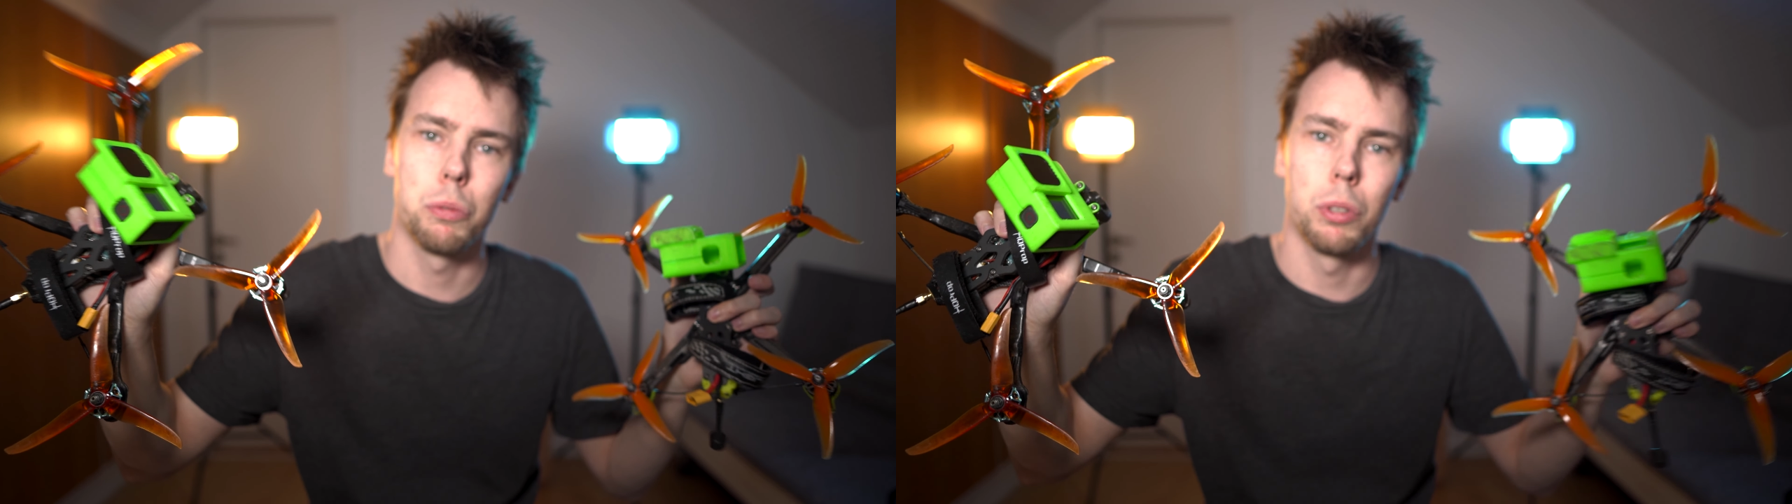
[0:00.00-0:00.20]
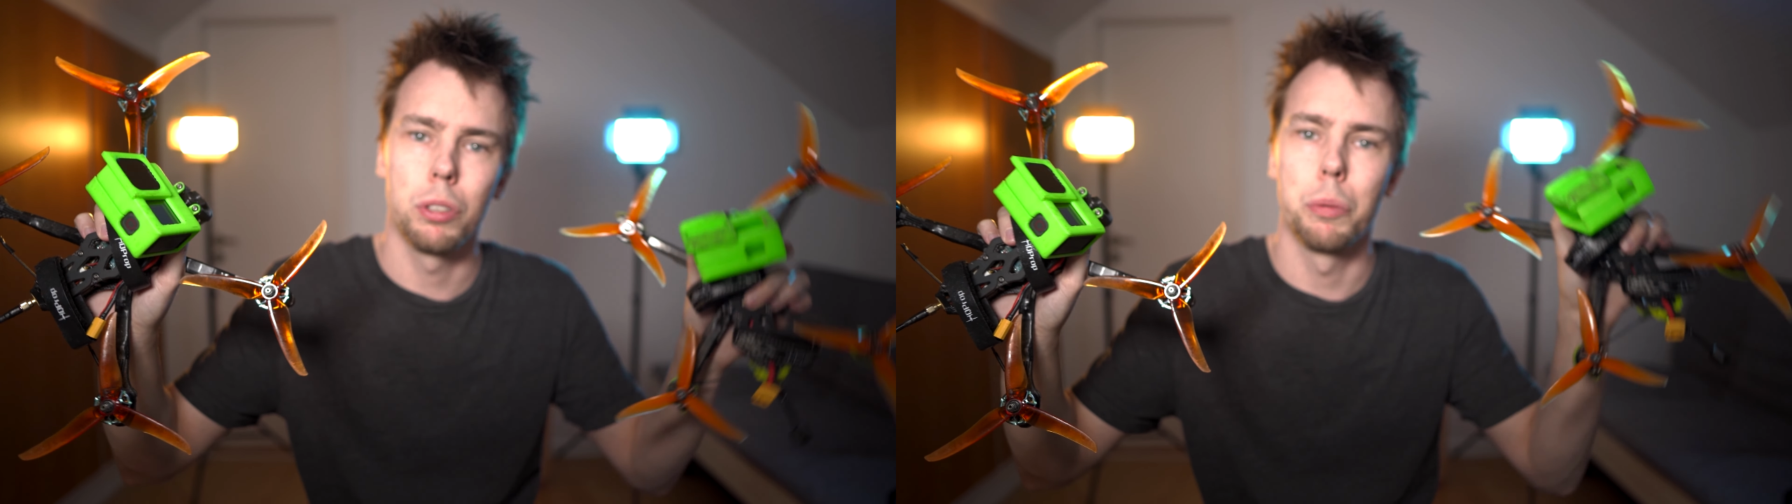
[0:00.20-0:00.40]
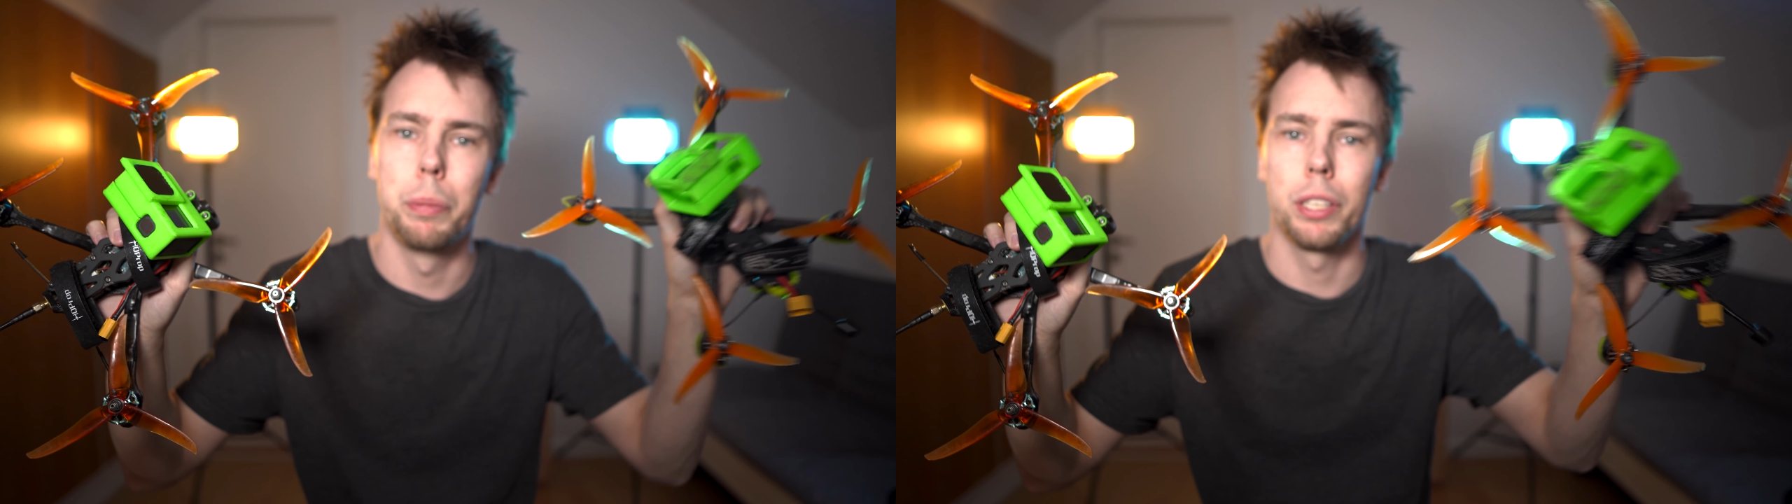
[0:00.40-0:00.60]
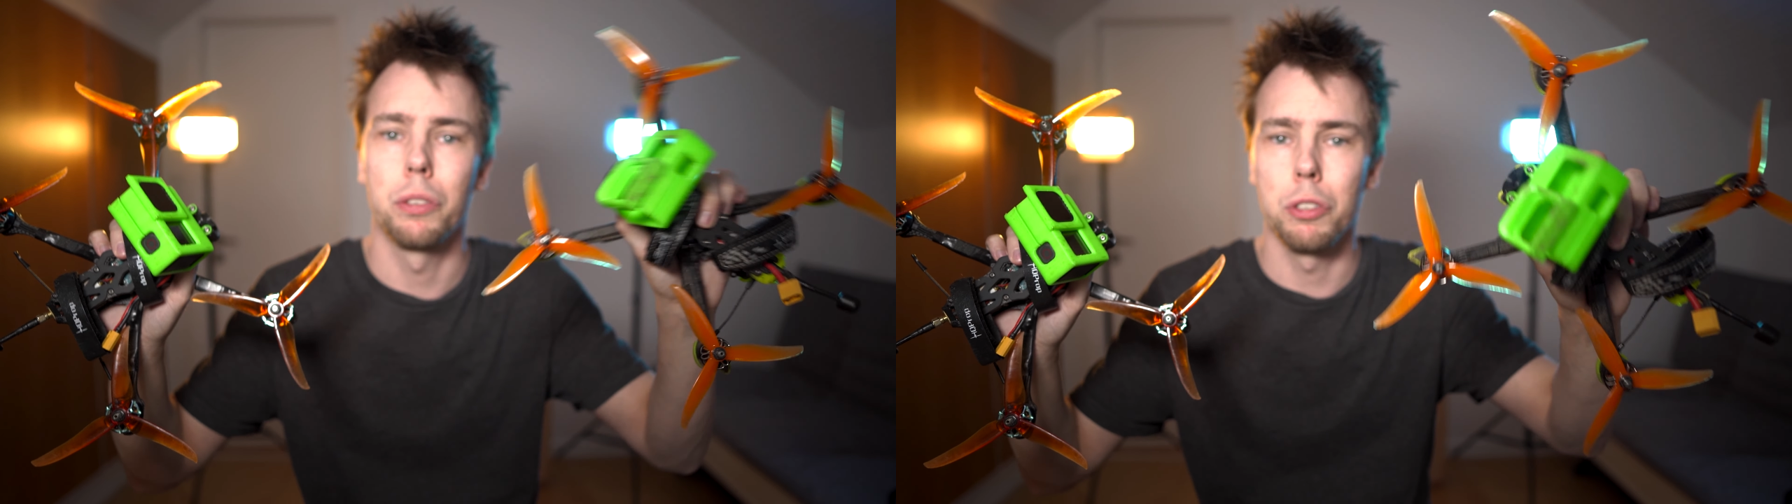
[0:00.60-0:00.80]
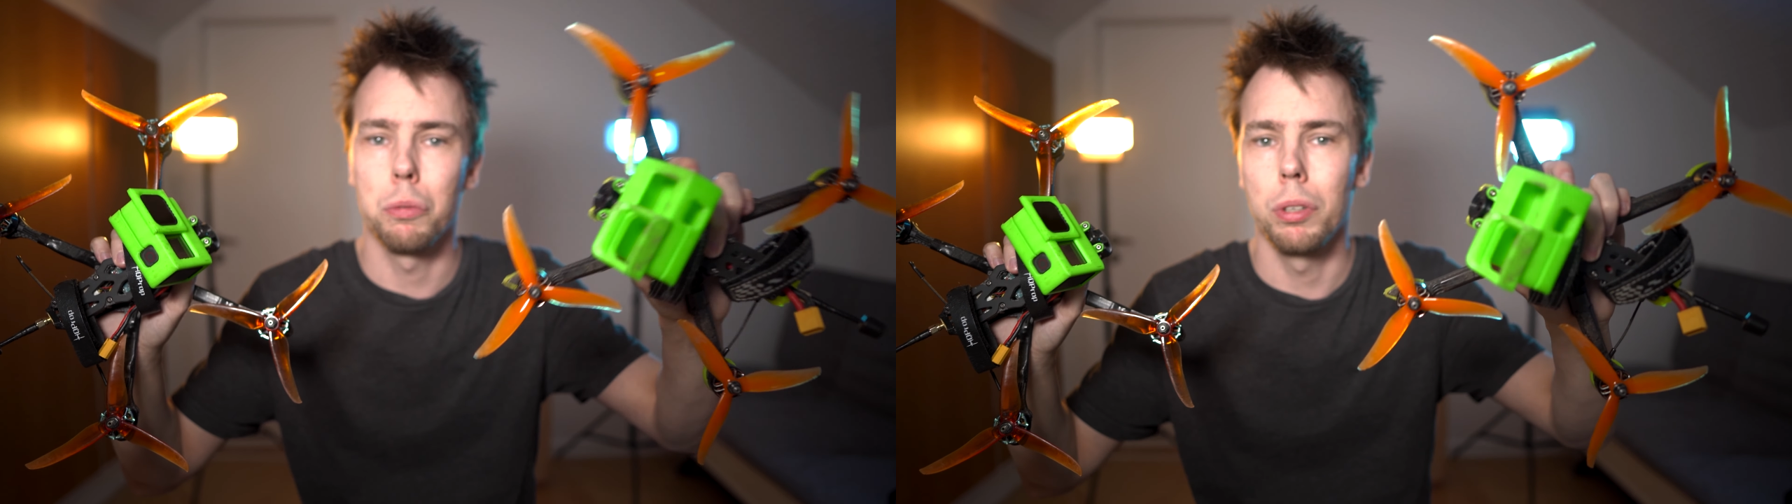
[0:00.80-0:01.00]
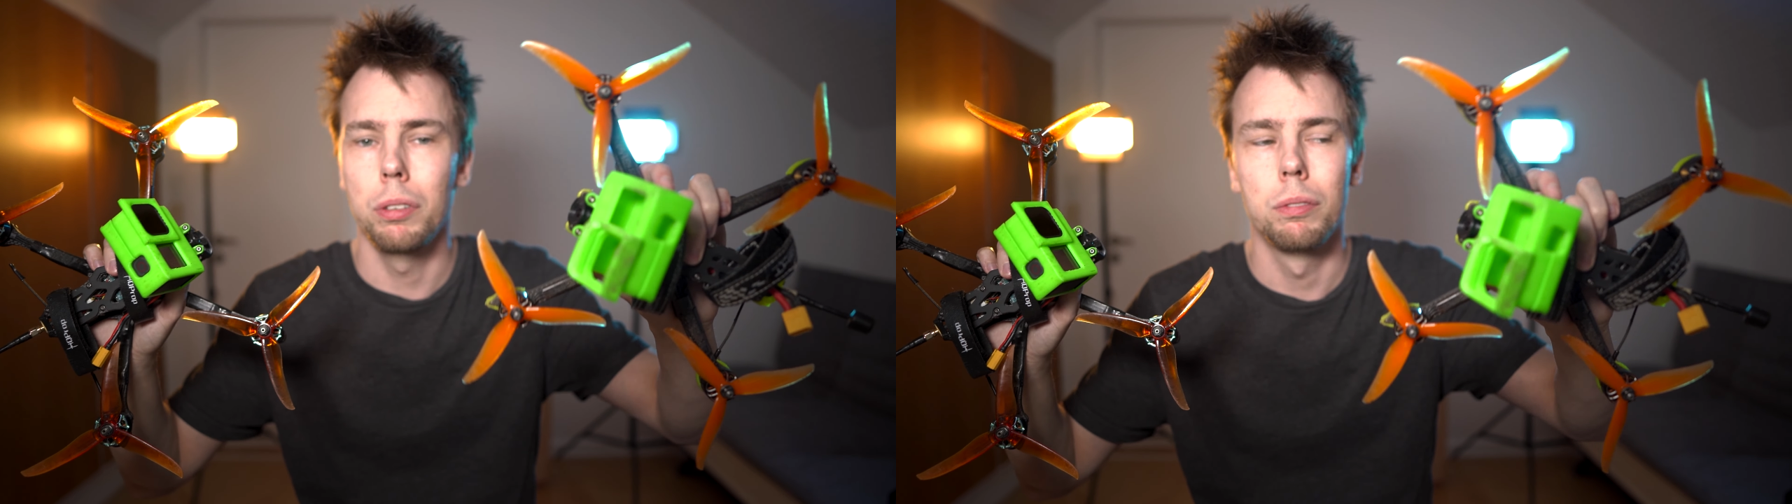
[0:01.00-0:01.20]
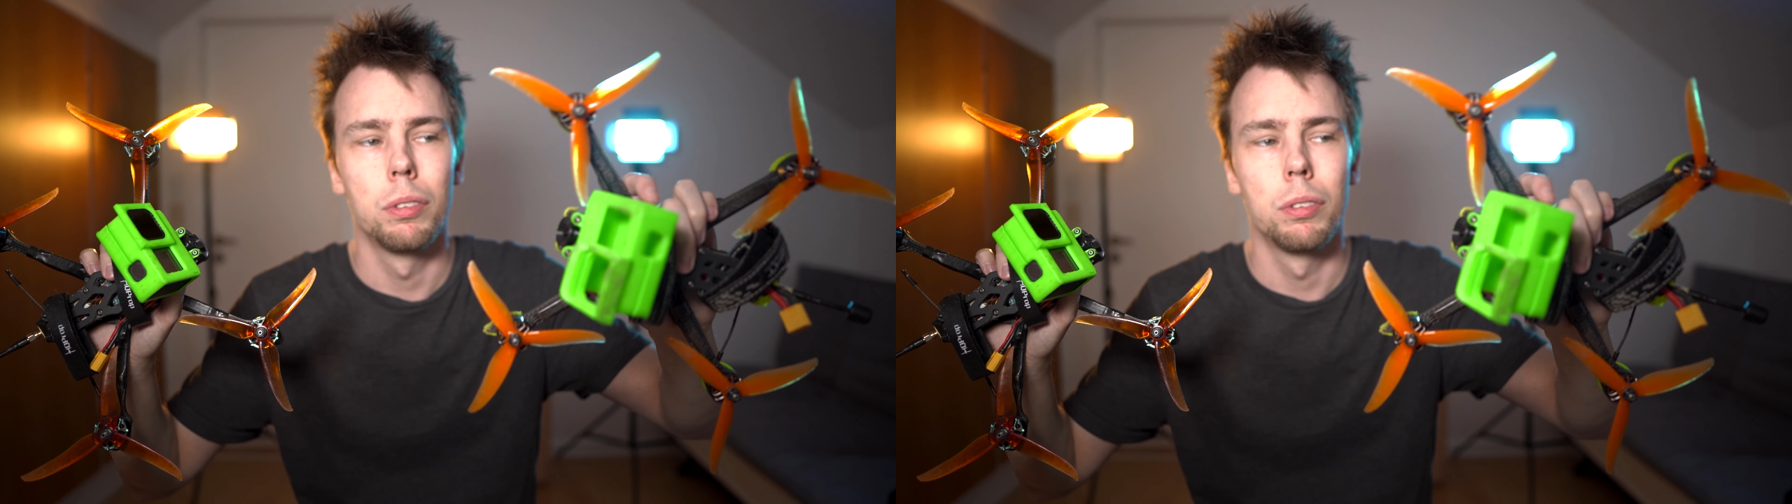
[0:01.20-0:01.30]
one compared to this one.